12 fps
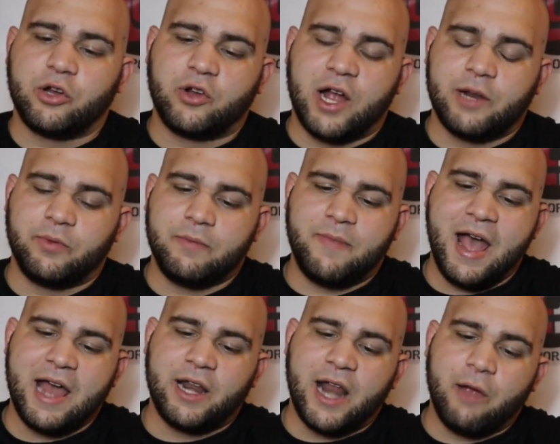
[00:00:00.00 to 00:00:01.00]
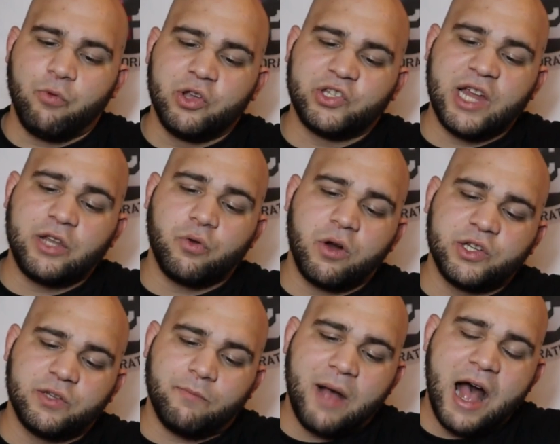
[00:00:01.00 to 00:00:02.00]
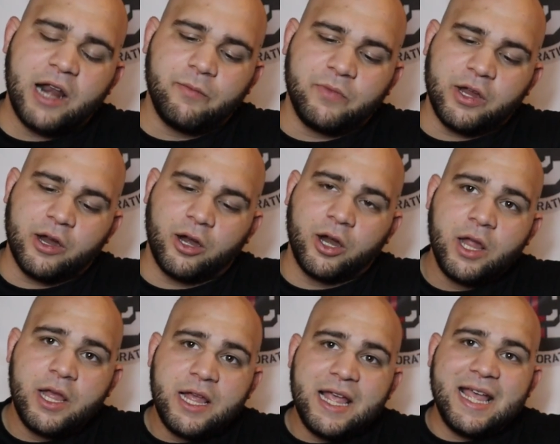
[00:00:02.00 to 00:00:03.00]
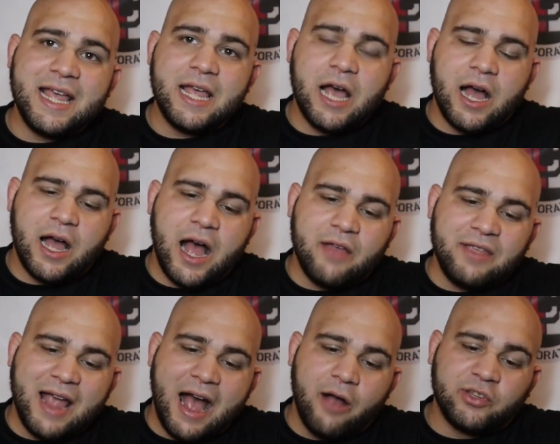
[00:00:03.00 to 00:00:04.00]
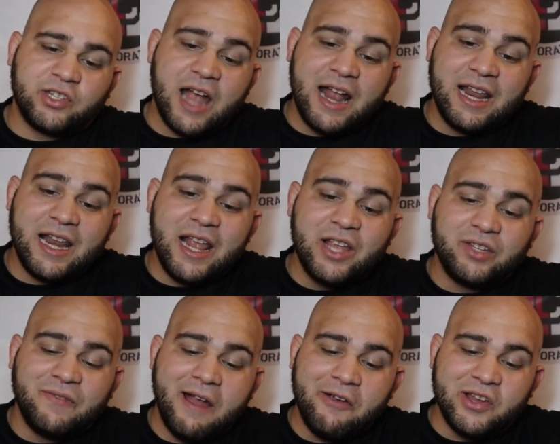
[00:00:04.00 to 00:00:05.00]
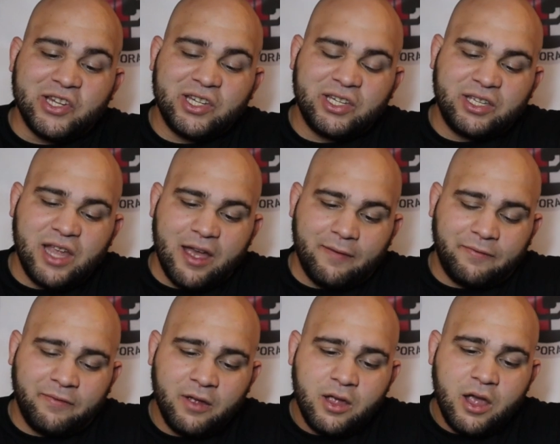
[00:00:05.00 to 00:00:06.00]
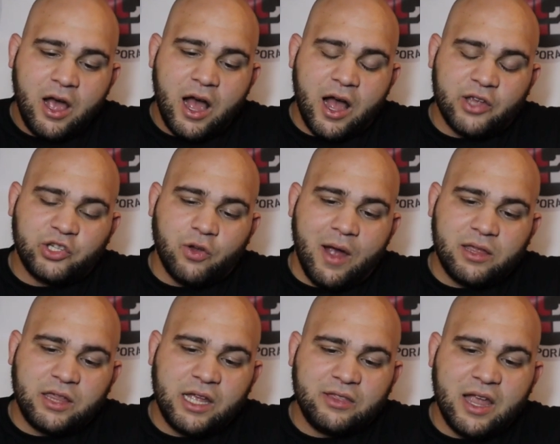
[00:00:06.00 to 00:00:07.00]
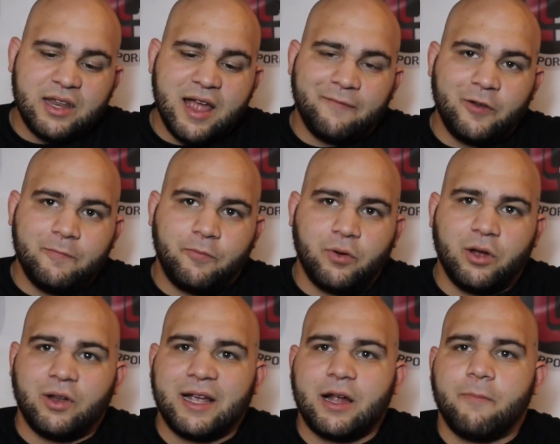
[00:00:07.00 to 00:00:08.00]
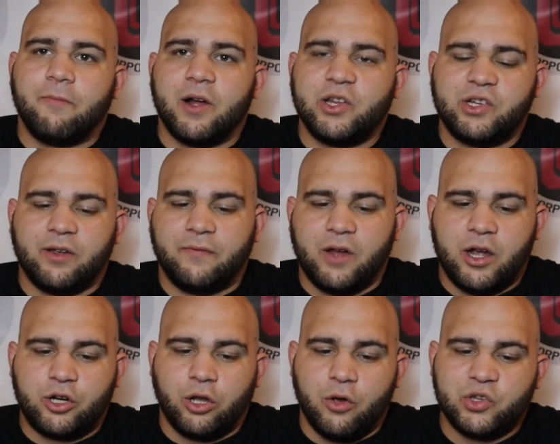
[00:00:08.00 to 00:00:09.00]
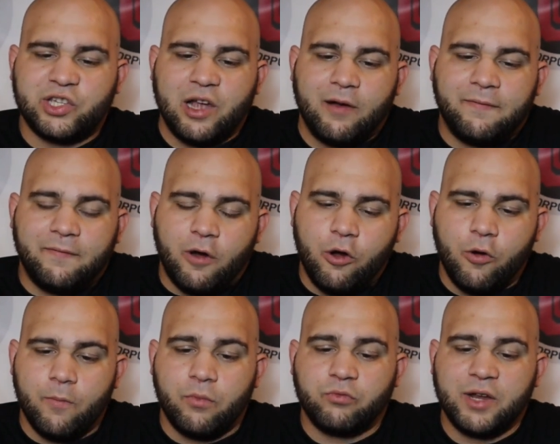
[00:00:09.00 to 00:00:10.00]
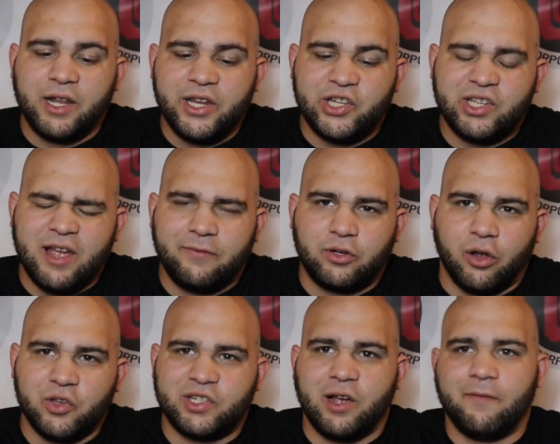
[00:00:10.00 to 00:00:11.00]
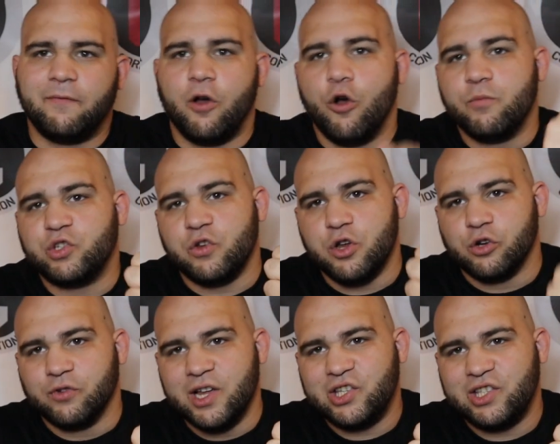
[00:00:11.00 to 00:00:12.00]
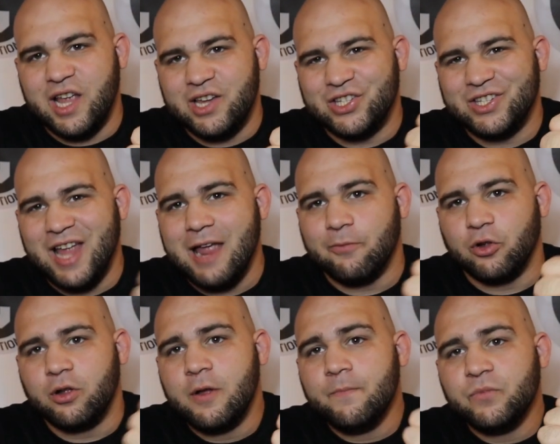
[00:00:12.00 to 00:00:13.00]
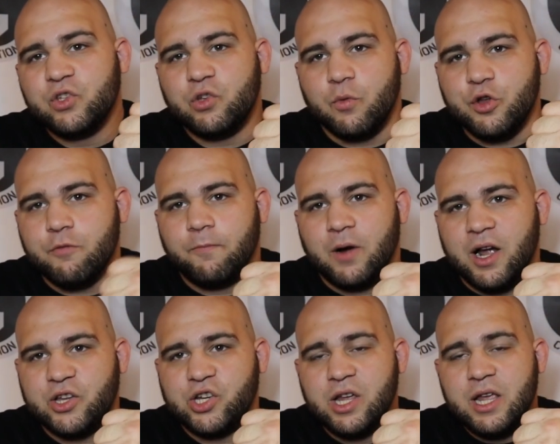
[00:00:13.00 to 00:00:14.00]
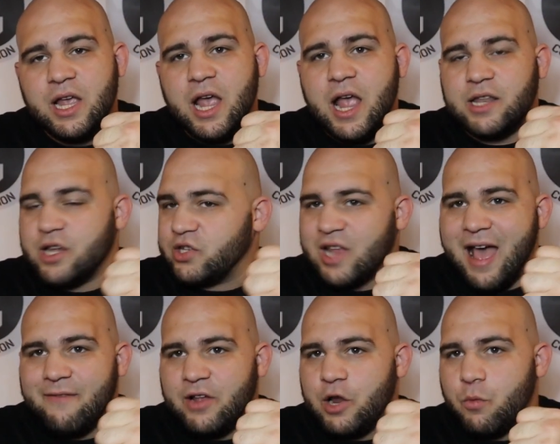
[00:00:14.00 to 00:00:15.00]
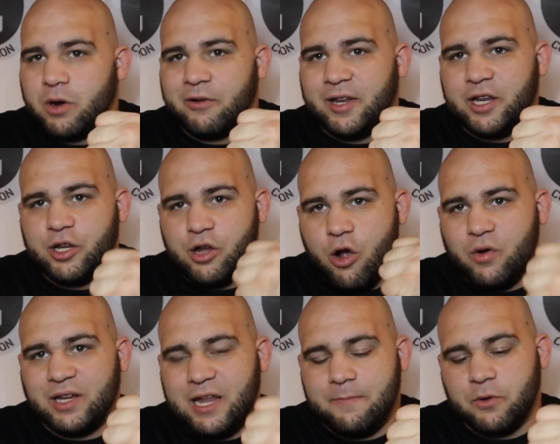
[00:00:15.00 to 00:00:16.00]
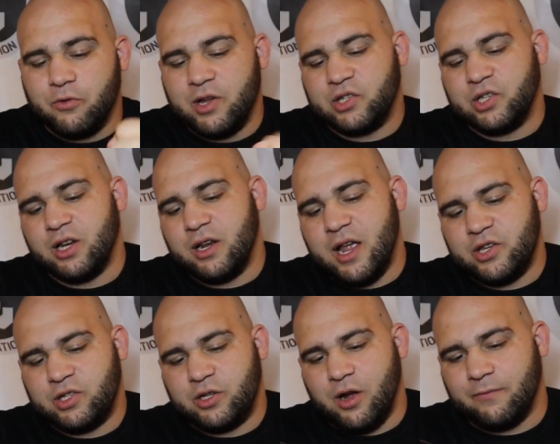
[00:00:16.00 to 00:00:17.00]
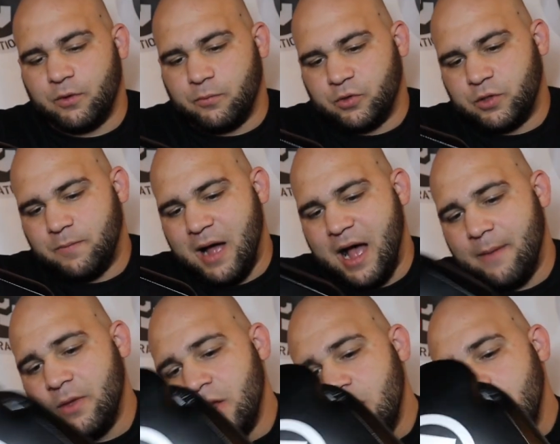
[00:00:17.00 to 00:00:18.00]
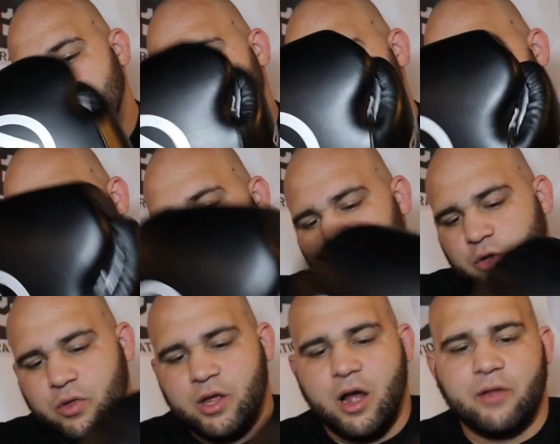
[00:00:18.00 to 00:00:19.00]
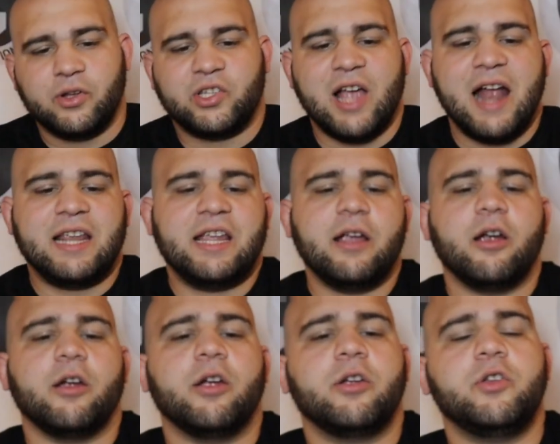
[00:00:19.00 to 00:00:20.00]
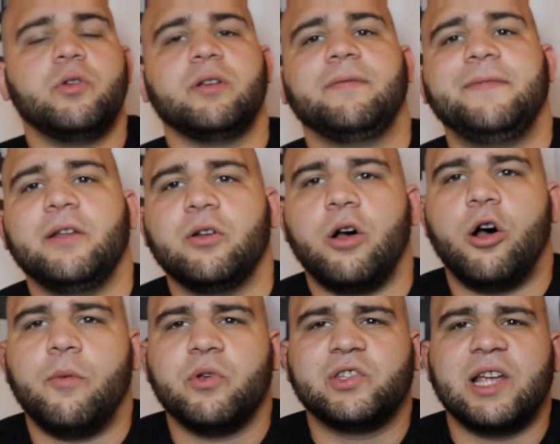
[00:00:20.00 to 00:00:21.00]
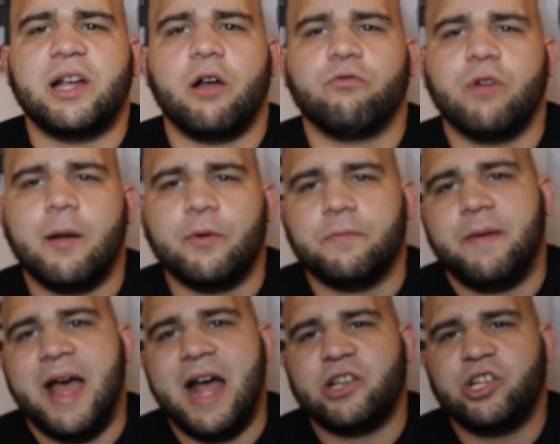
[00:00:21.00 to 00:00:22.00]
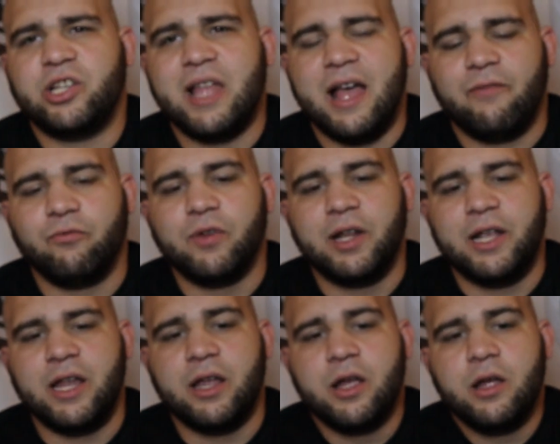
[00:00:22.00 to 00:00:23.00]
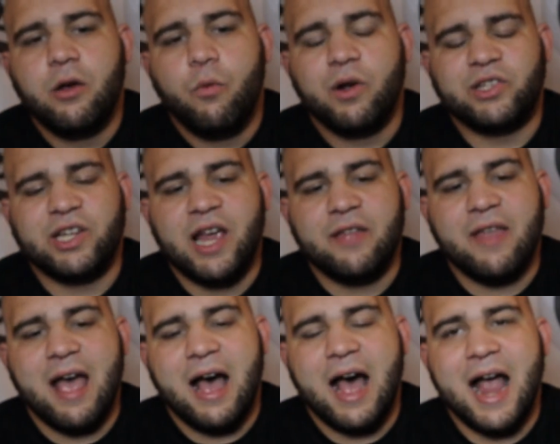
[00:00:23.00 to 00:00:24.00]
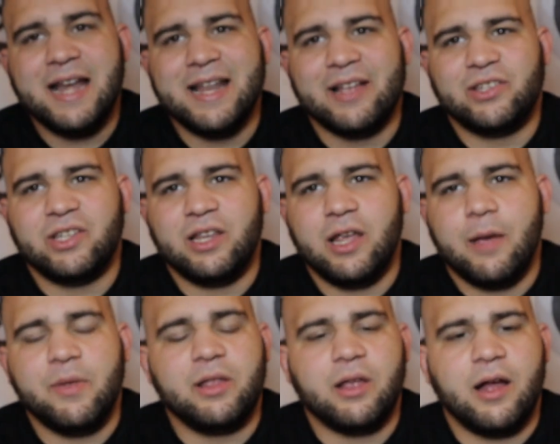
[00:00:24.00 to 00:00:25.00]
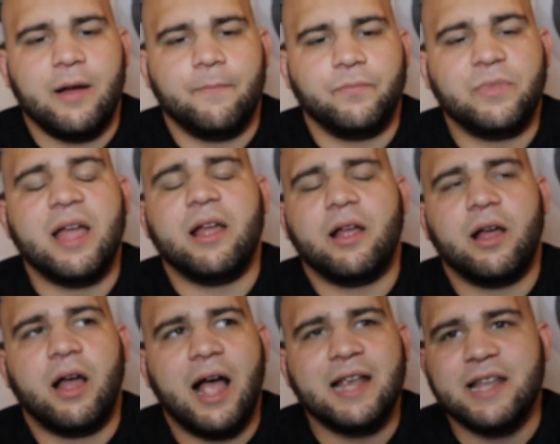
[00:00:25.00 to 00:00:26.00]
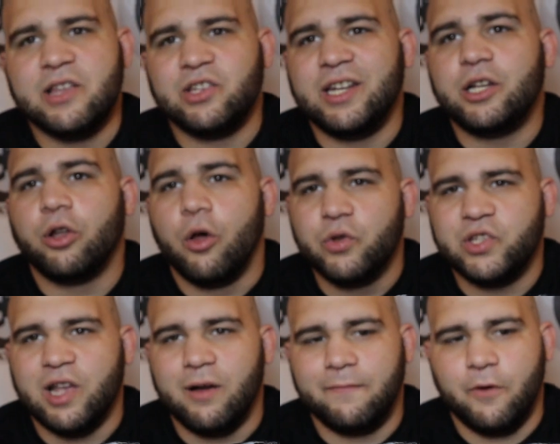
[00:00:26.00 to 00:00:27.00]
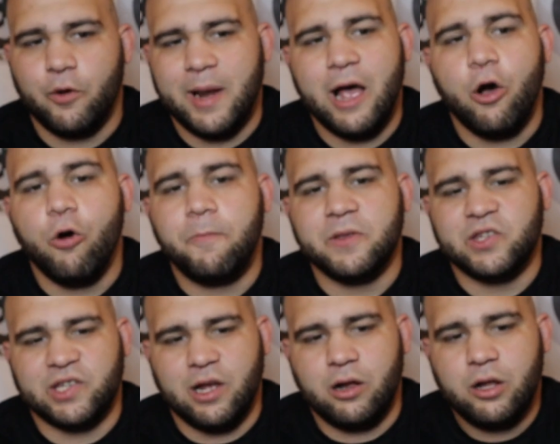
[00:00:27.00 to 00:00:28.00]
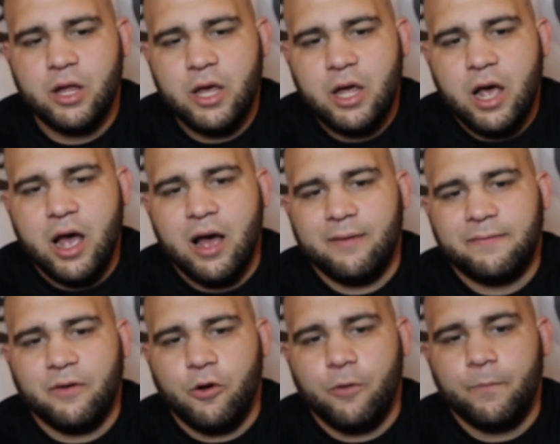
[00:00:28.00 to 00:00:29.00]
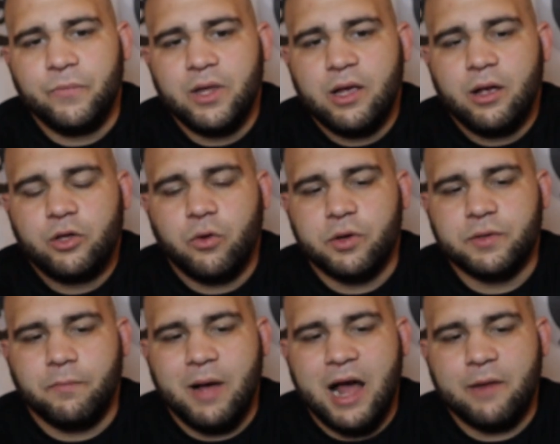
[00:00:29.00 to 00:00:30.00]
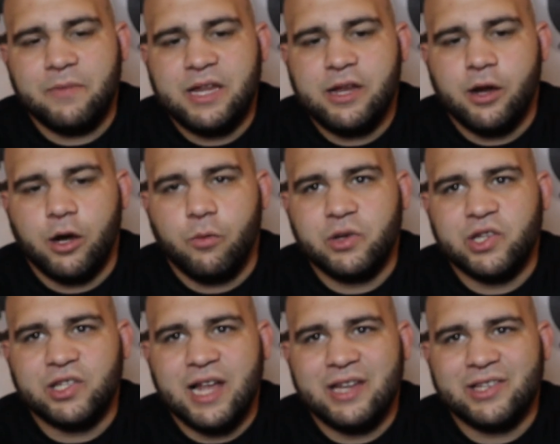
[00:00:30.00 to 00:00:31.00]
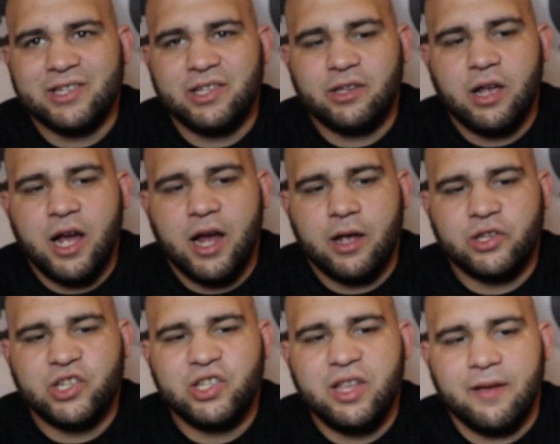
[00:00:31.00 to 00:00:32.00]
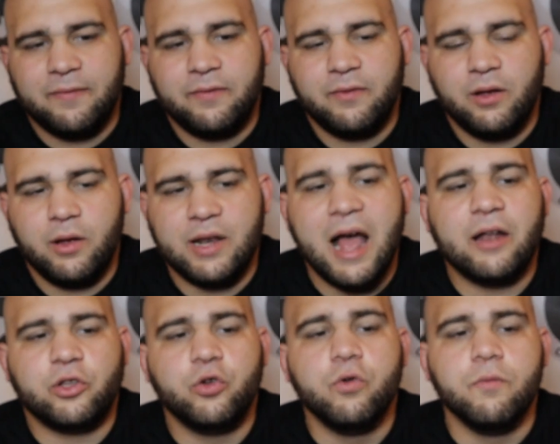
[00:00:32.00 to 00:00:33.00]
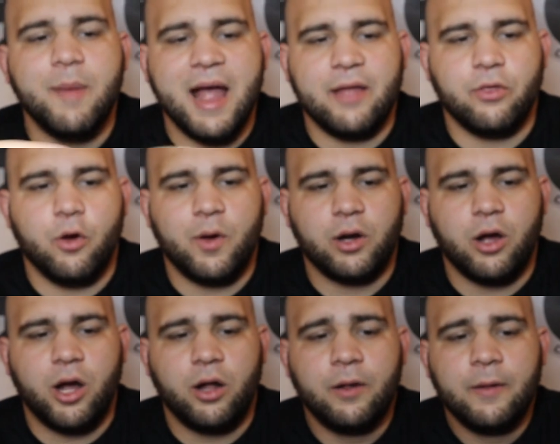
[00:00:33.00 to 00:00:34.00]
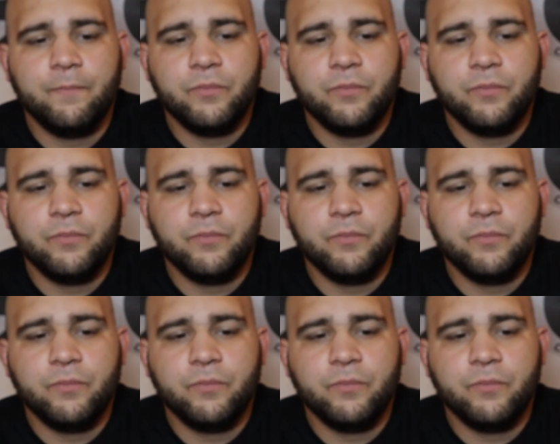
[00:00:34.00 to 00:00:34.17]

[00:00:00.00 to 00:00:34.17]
incredibly padded. I will say towards the bottom here, uh, on the outside, it is very stiff. Uh, so I think they definitely put like a bunch of uh, closed cell foam, really stiff closed cell foam, so your wrist stays stable. So when you punch, it doesn't have anywhere really to go to keep your wrist in a nice comfortable spot. But when you go to the other side here, you can feel almost like a rubber patch, that really, once again, that high density, I mean, um, that high density closed cell foam, not open cell uh, foam, towards the bottom here, which is nice and uh, stiff. Uh, not too bad though at all.